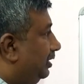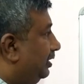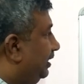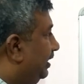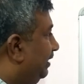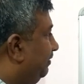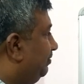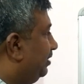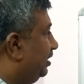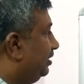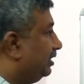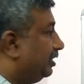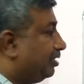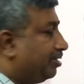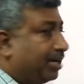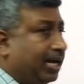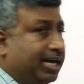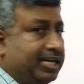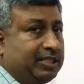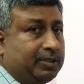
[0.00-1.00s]
if there is a
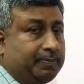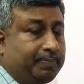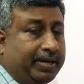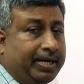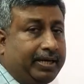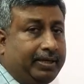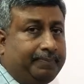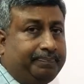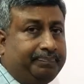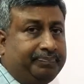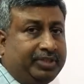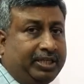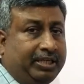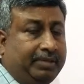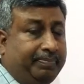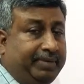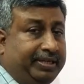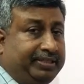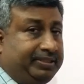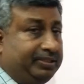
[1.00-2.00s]
dry spell in
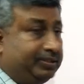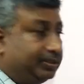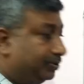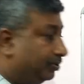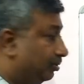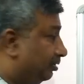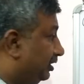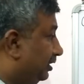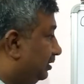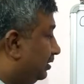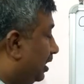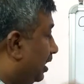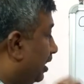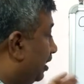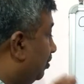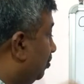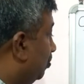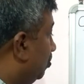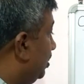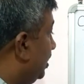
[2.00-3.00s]
mid season. So these are
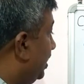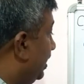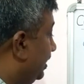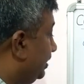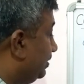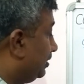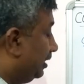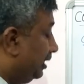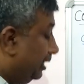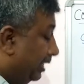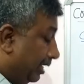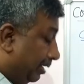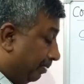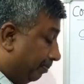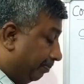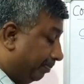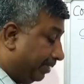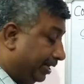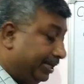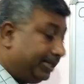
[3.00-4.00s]
known as
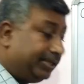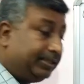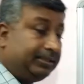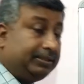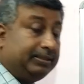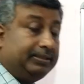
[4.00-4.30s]
mid